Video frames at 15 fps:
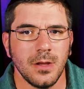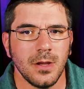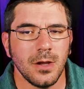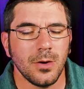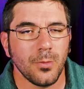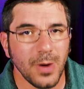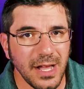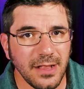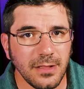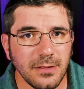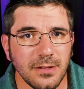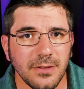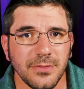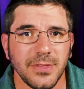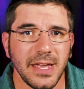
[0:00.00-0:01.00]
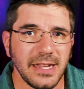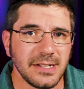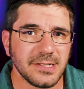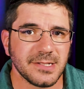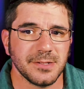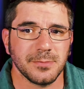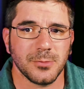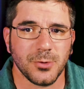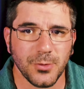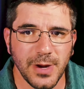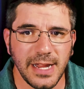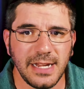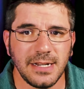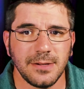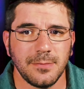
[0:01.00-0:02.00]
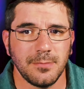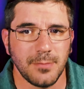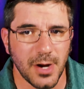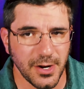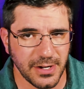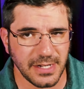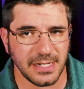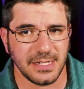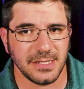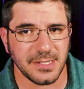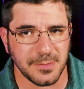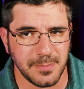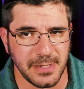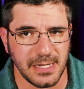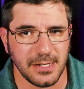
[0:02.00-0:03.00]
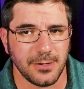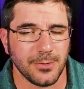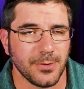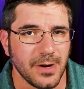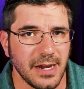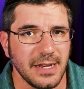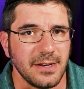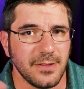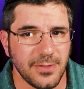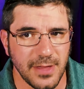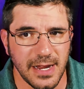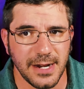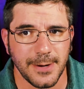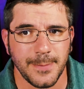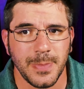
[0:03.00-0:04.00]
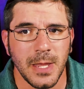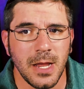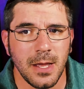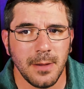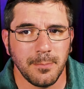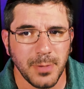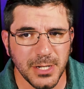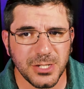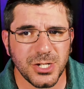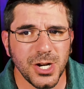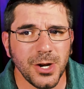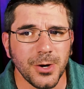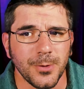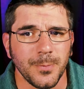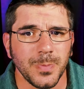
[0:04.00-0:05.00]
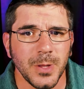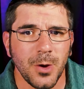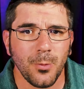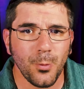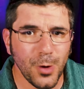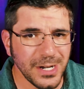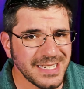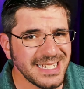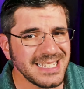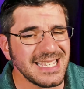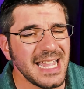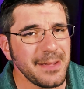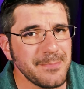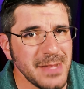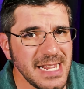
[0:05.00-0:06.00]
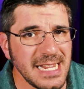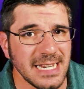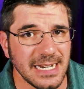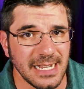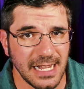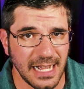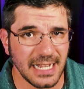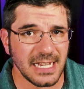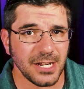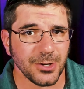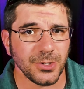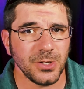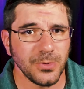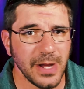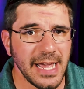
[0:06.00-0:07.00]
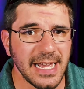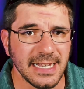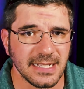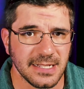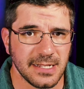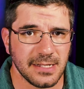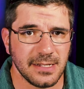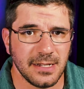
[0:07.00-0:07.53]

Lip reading: Well, that is some great marketing speak right there. But Joe, what does that mean, I hear you ask?